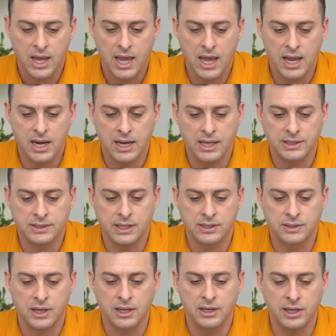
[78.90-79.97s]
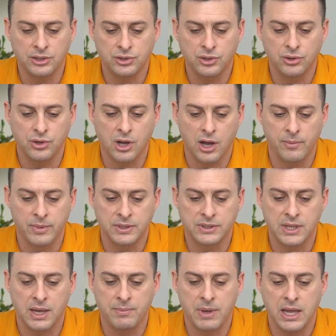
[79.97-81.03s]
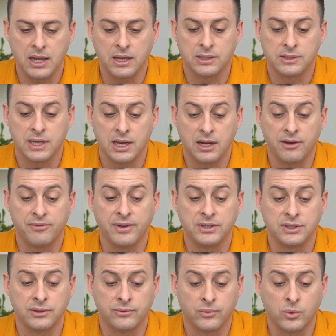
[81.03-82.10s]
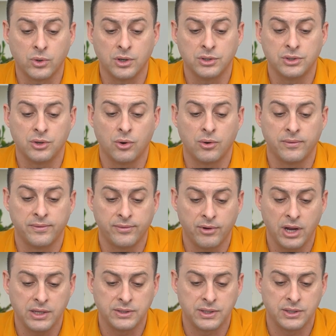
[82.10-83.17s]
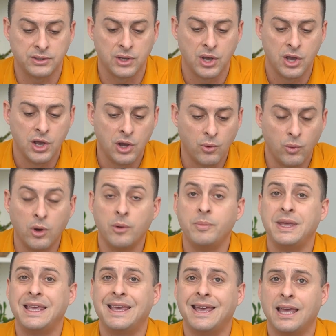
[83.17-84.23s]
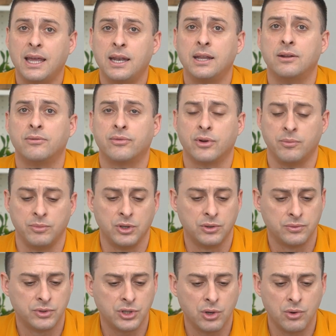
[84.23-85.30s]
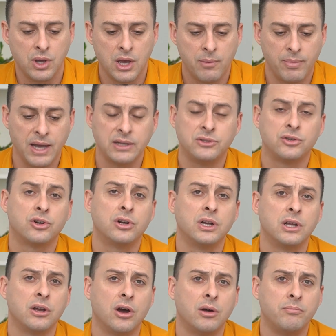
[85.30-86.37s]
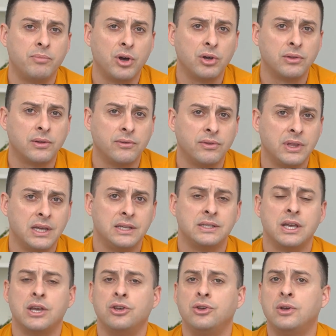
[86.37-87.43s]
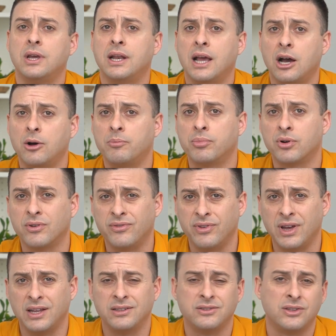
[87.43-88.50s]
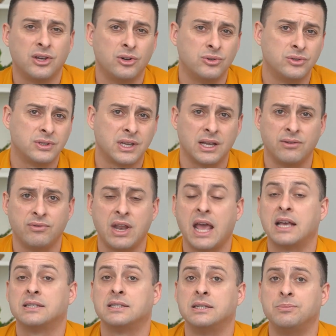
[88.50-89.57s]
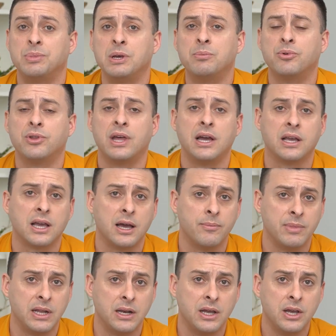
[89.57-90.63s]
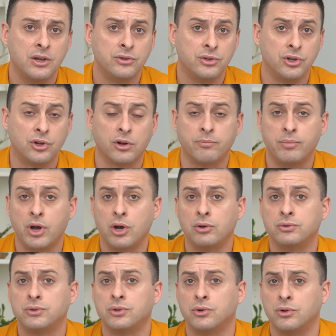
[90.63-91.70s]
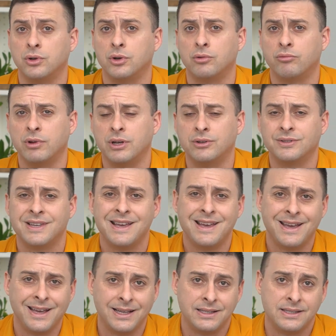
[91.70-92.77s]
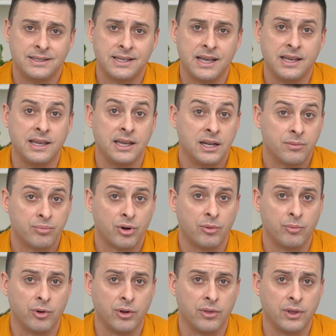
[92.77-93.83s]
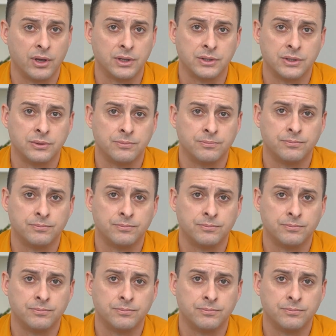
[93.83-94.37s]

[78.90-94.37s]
And it says additional comments that may contain offensive words or phrases will be hidden from you. So by turning on both of these, you can help prevent those kind of nasty people that come in to your posts or your reels and say inappropriate things.